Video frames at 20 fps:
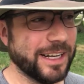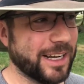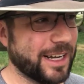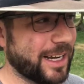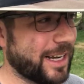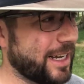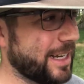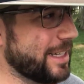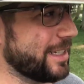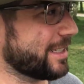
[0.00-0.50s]

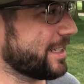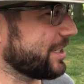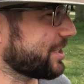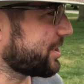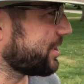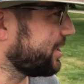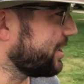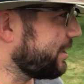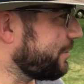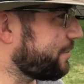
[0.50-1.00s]

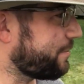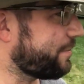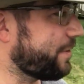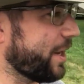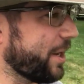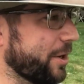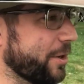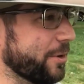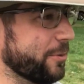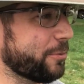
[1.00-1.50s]
Additionally,
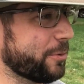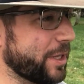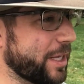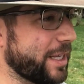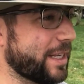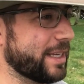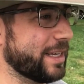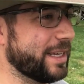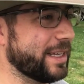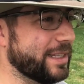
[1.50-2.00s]
Fair
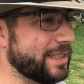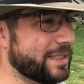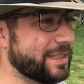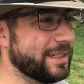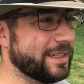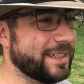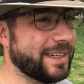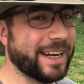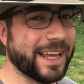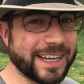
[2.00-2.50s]
Week
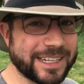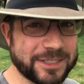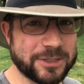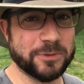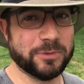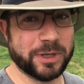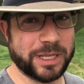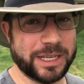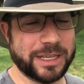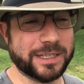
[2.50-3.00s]
is
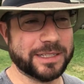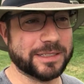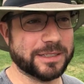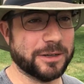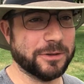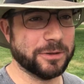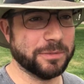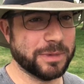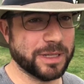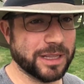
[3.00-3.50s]
next week.
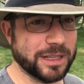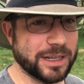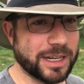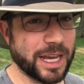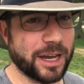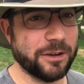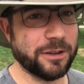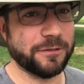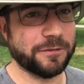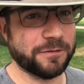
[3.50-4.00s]
So the
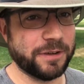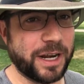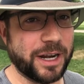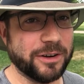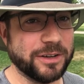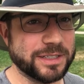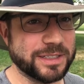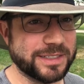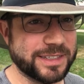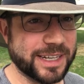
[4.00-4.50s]
Midland County
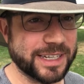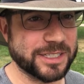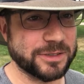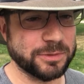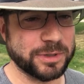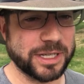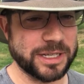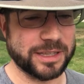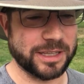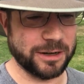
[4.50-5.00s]
Fair is
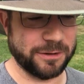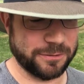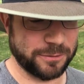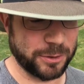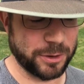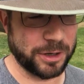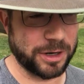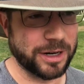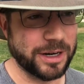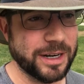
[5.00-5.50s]
next week.
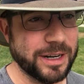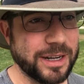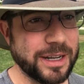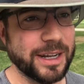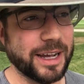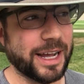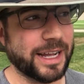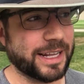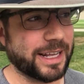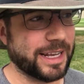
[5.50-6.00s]
Therefore,
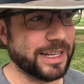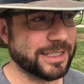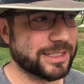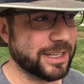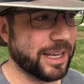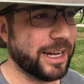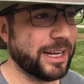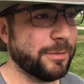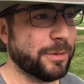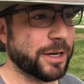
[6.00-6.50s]
I
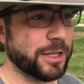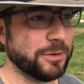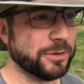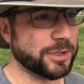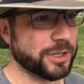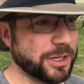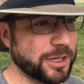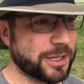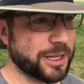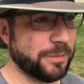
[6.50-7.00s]
guess anybody
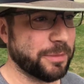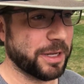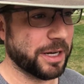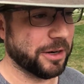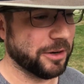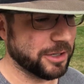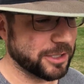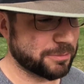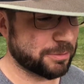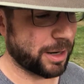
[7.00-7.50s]
who's going to come
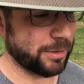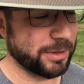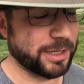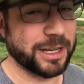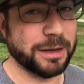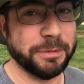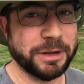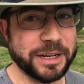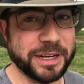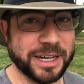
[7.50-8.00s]
here is
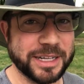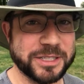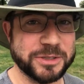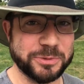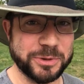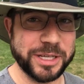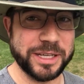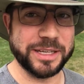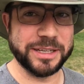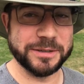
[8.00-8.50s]
probably coming
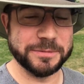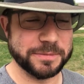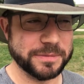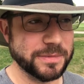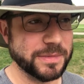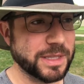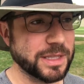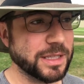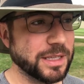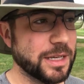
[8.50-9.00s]
next week,
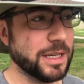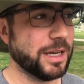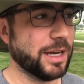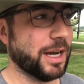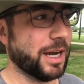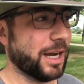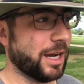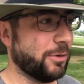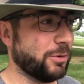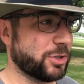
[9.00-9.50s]

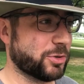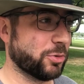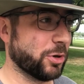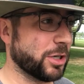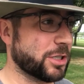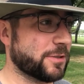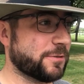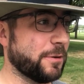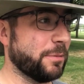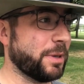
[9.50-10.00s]
which
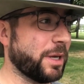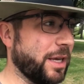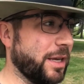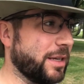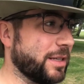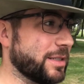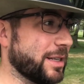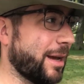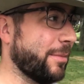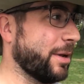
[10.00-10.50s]
works for me
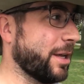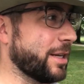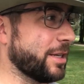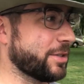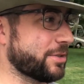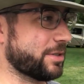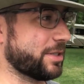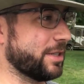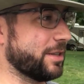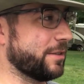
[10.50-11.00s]
because I'm not
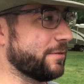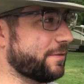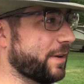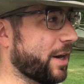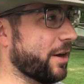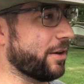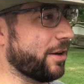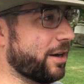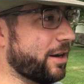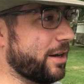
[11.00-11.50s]
interested in the
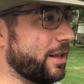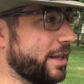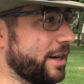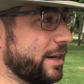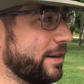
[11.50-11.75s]
fair at all.